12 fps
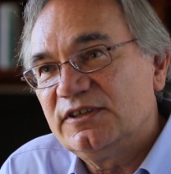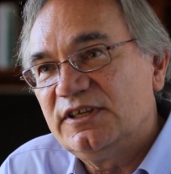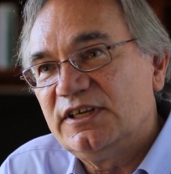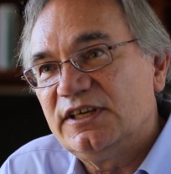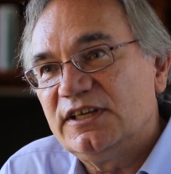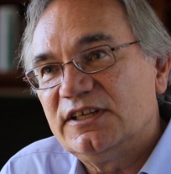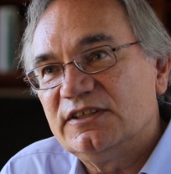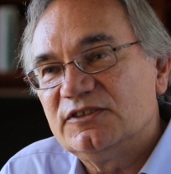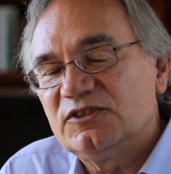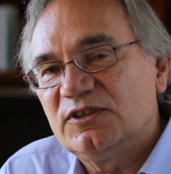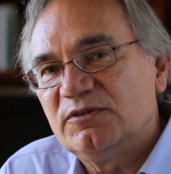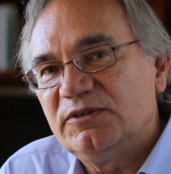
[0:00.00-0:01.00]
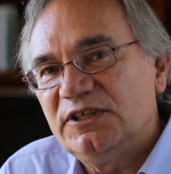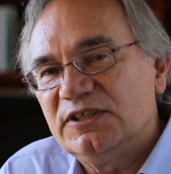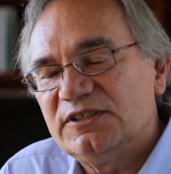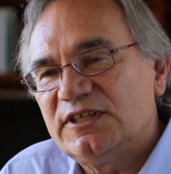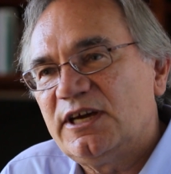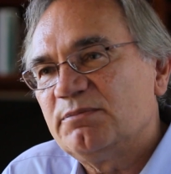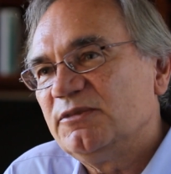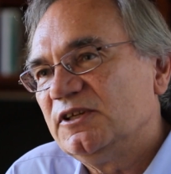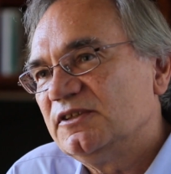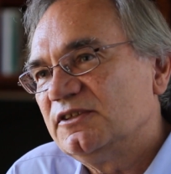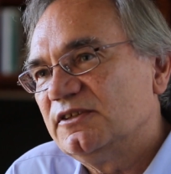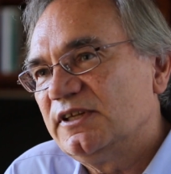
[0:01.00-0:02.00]
And so we can tap
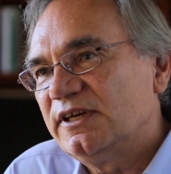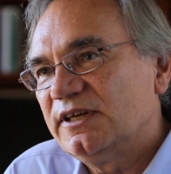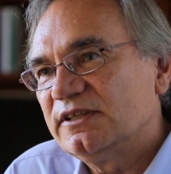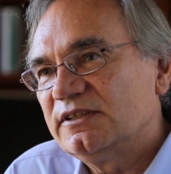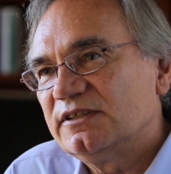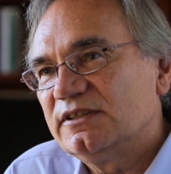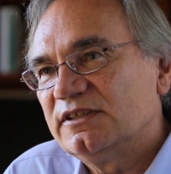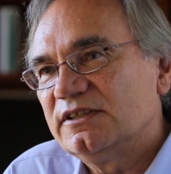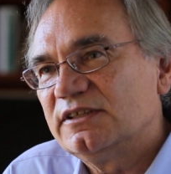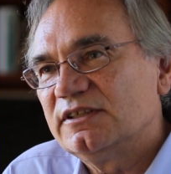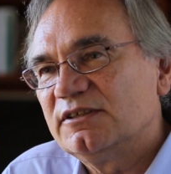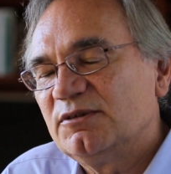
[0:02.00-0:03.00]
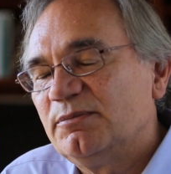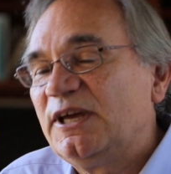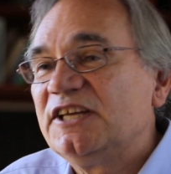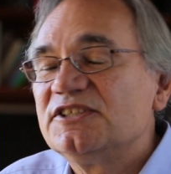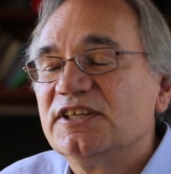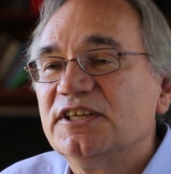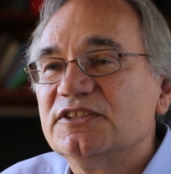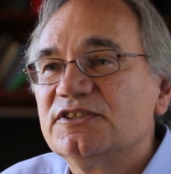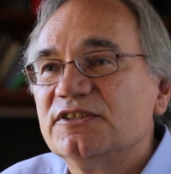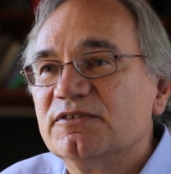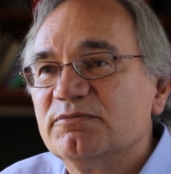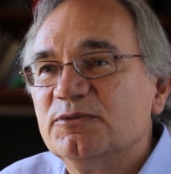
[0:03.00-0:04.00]
into that
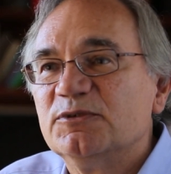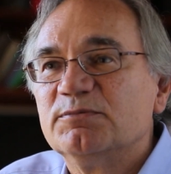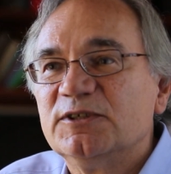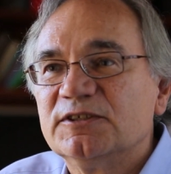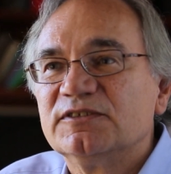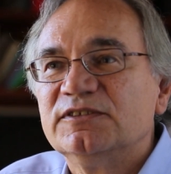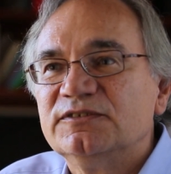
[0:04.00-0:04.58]
imagination of movement.